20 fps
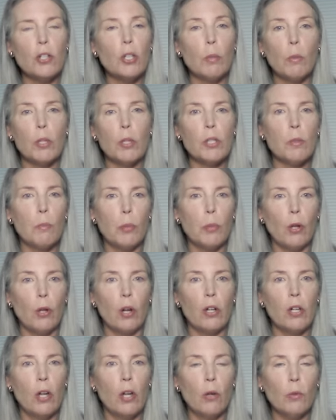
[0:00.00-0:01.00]
She wasn't put
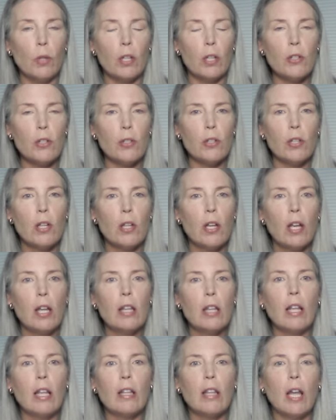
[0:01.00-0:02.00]
on notice
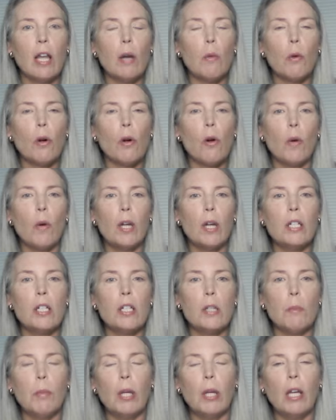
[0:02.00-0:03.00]
that they were going
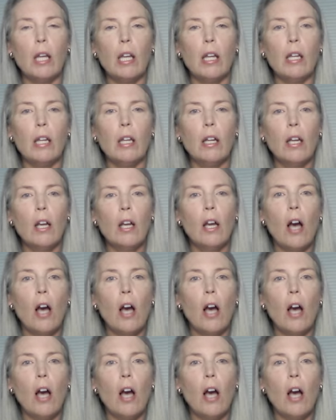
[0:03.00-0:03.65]
to be